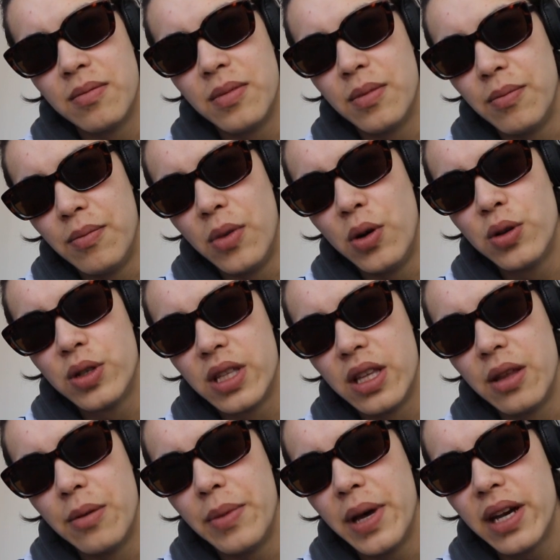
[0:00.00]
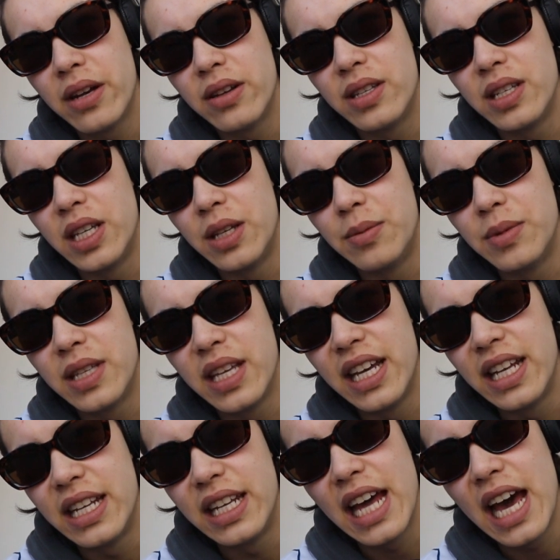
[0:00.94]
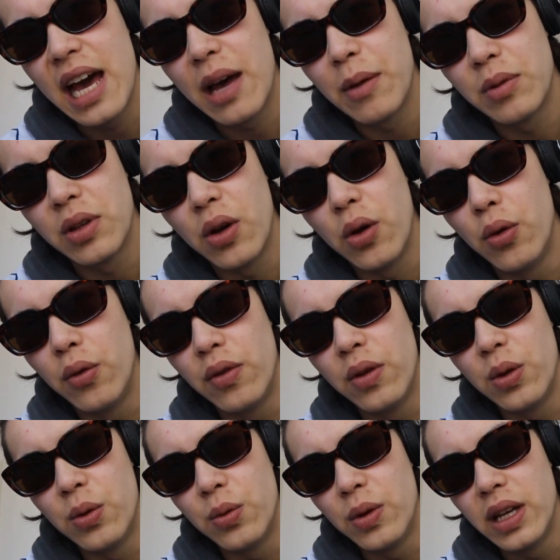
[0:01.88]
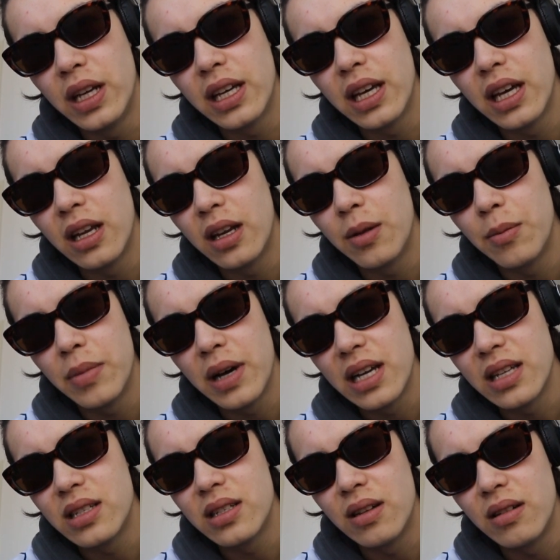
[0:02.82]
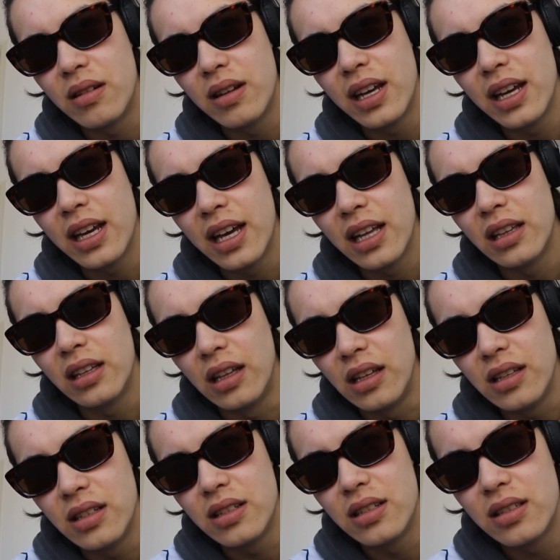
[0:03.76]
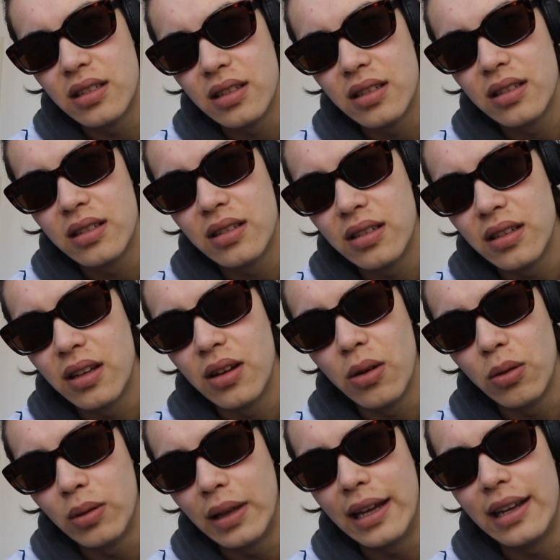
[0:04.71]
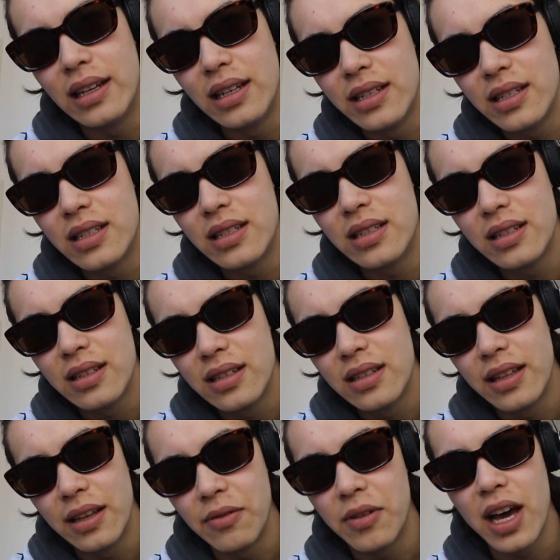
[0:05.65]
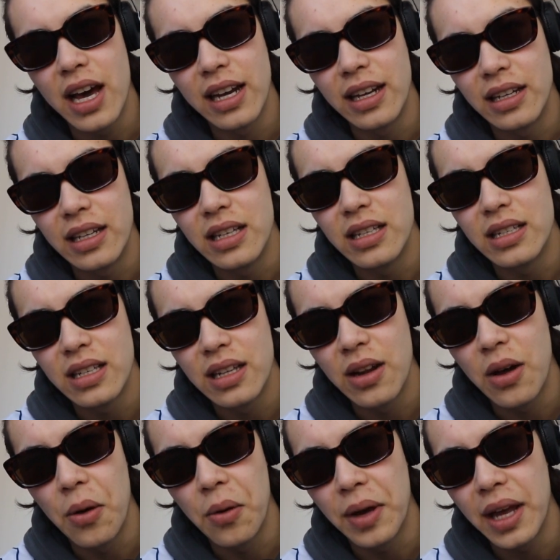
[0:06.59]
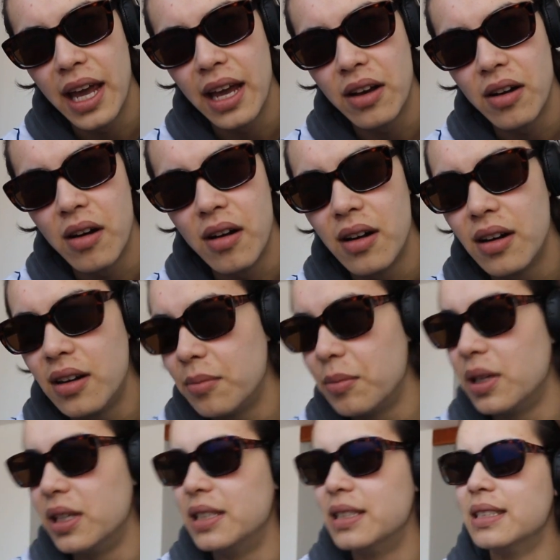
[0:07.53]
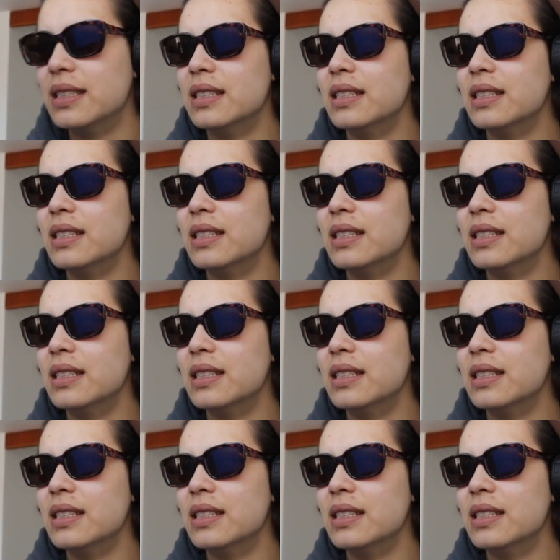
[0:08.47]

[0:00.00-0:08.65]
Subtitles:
most of the better teams, they adapt over the weekend, and by Sunday at least, latest, they've got a decent, okay car. But